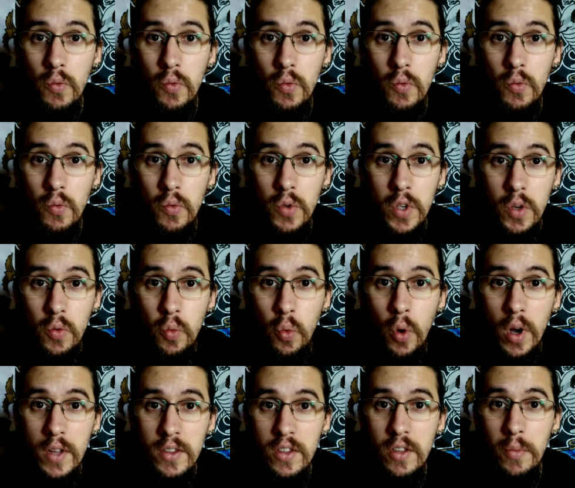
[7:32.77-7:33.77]
we
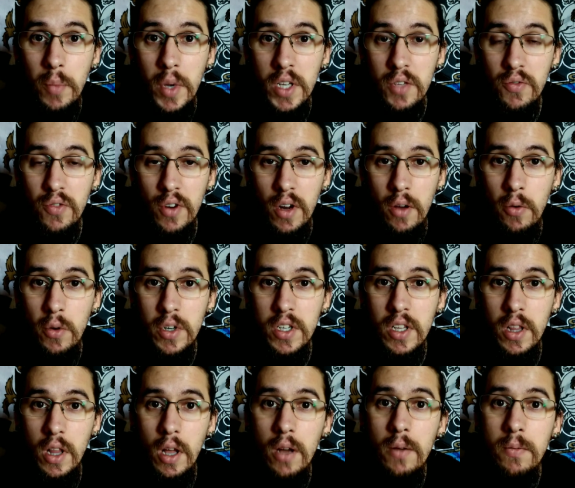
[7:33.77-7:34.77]
want the best for our
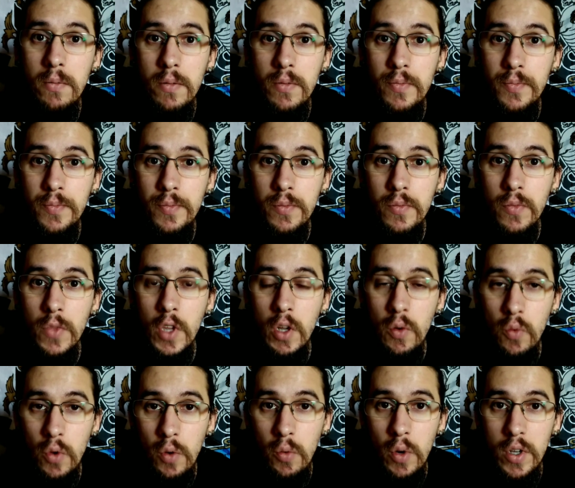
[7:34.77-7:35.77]
club?
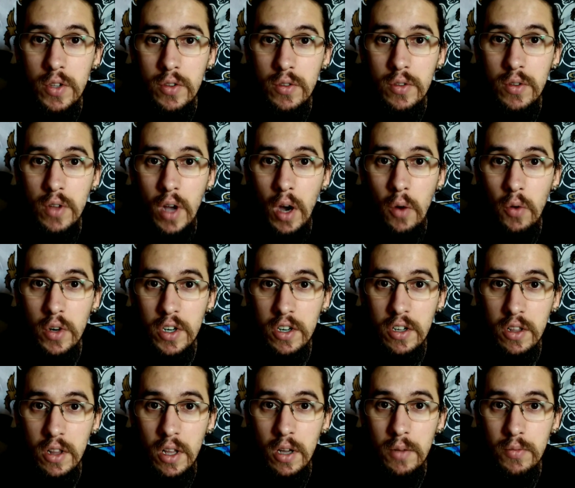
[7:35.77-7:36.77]
We want our
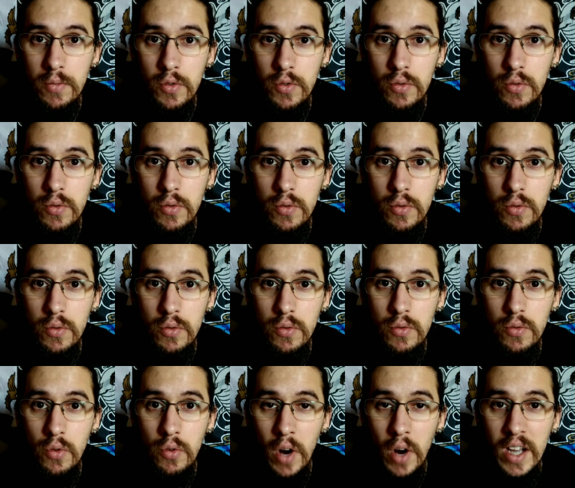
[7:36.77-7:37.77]
club to
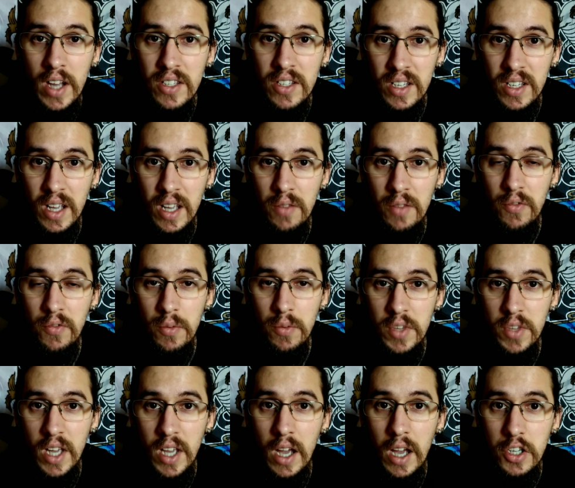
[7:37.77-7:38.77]
rise again from
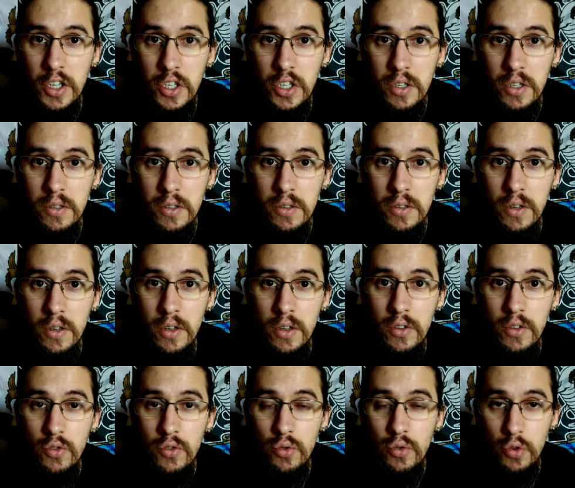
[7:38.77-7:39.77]
the ashes,
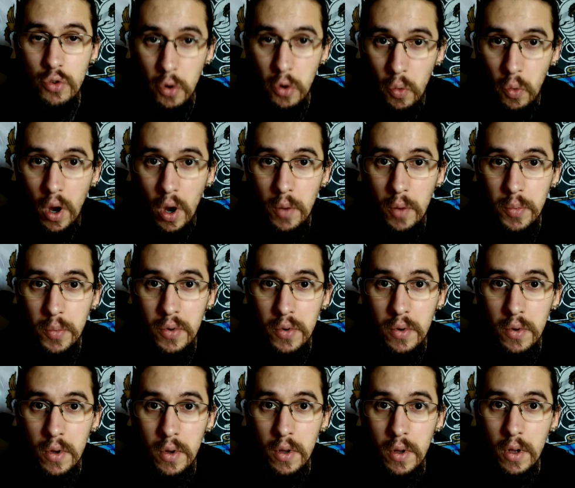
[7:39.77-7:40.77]
to grow up
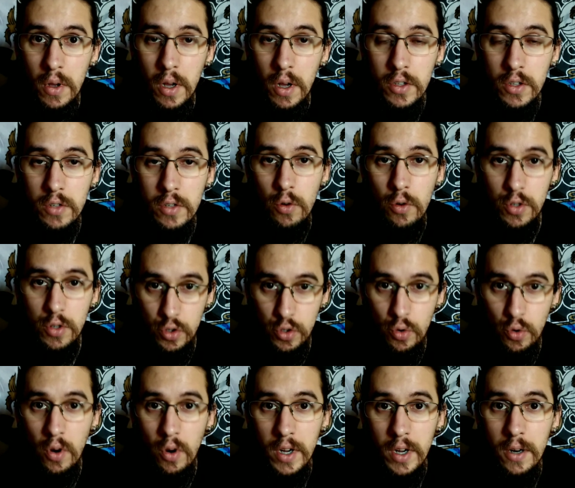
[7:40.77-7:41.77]
and grow
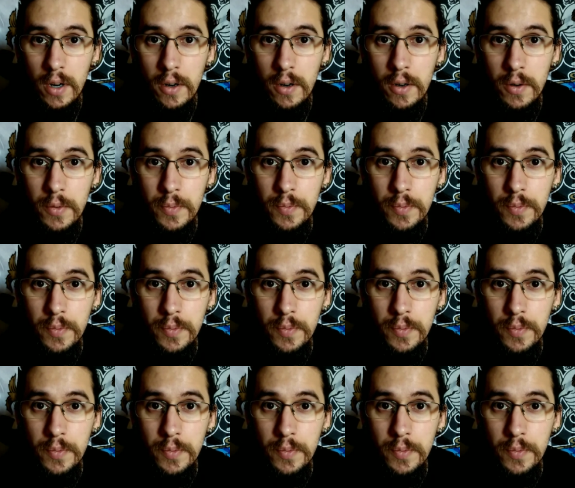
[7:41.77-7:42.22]
stronger